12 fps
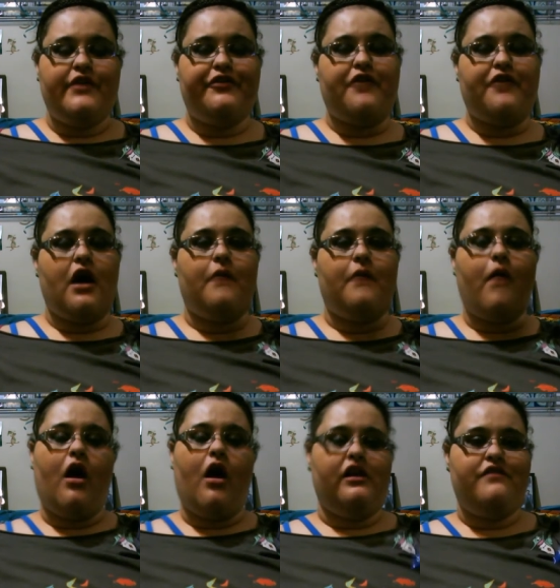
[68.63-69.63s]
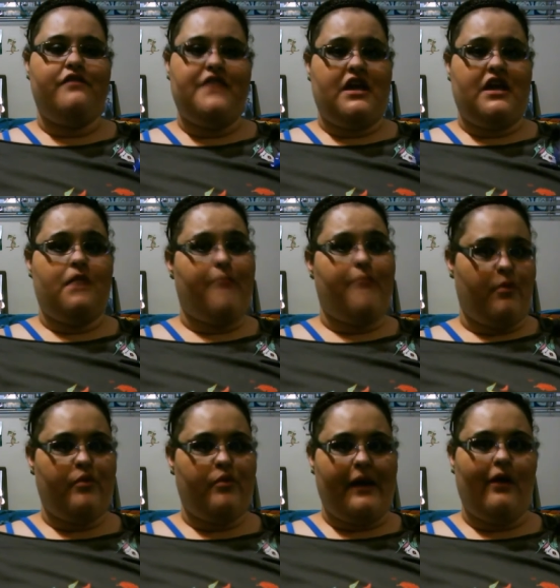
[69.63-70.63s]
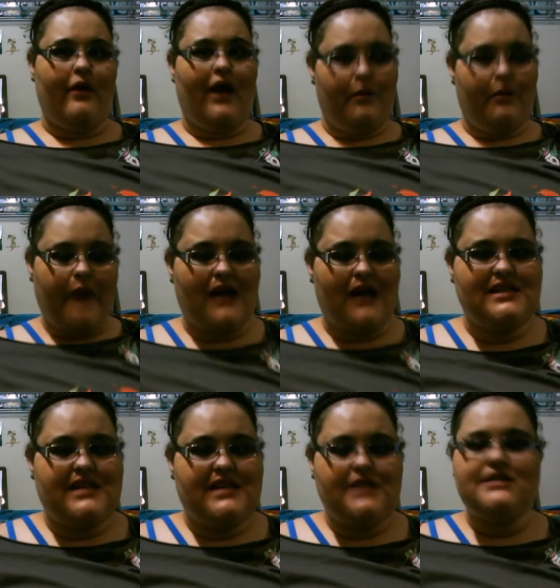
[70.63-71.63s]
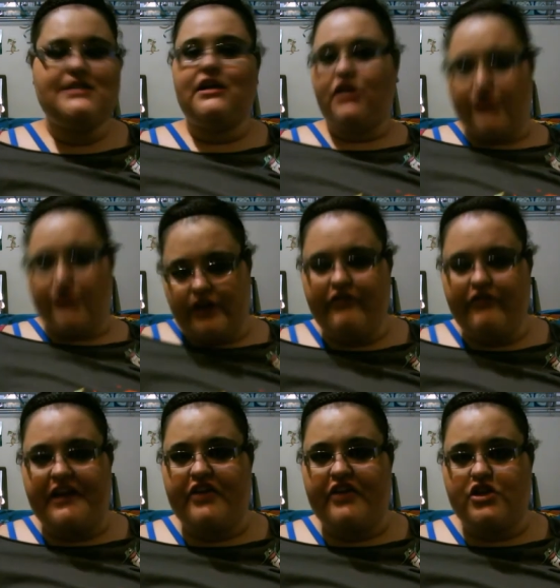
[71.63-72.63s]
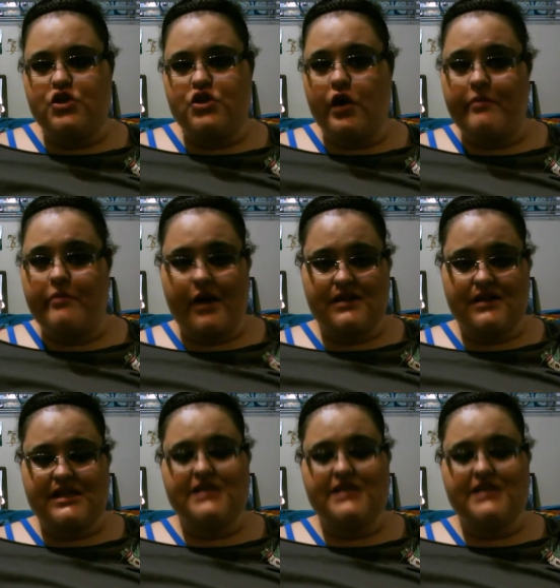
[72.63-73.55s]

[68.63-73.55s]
from all of the Bubble Belle unboxings, including Fragrant Jewel unboxings,